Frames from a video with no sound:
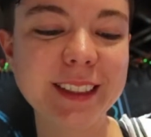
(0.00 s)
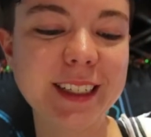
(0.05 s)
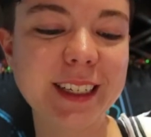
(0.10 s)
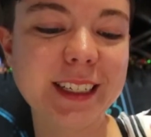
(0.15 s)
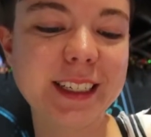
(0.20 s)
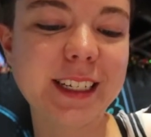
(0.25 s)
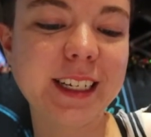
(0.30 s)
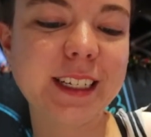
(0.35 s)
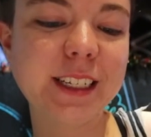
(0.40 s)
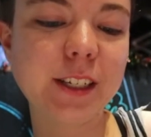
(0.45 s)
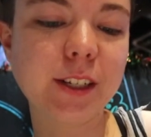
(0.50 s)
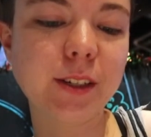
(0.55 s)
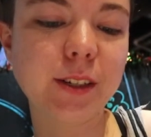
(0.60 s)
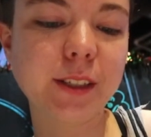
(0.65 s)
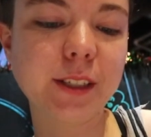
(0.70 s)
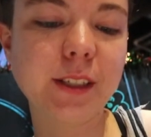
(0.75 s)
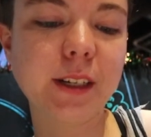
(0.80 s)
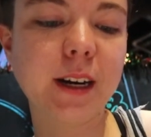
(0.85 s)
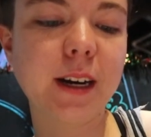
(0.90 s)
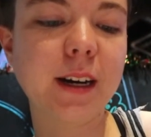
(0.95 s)
Let's taste the
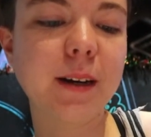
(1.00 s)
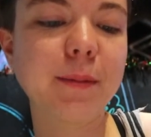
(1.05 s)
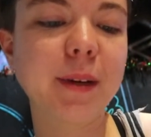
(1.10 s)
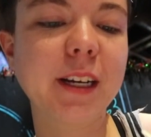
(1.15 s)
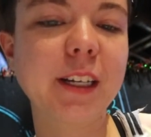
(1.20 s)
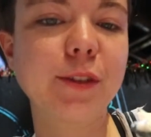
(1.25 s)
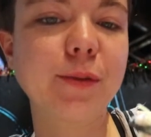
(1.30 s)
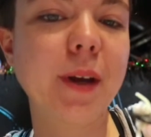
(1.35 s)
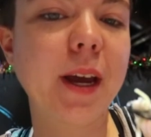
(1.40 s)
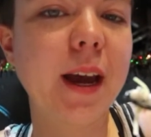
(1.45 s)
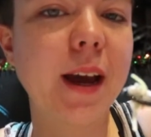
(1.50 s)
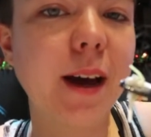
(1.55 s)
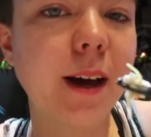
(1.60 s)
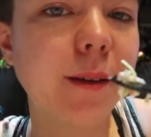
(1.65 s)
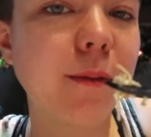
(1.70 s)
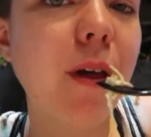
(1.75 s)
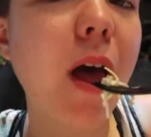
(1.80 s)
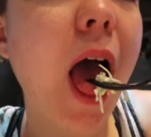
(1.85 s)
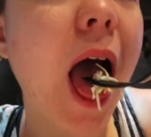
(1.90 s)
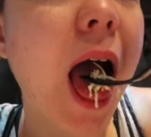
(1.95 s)
coleslaw because we can.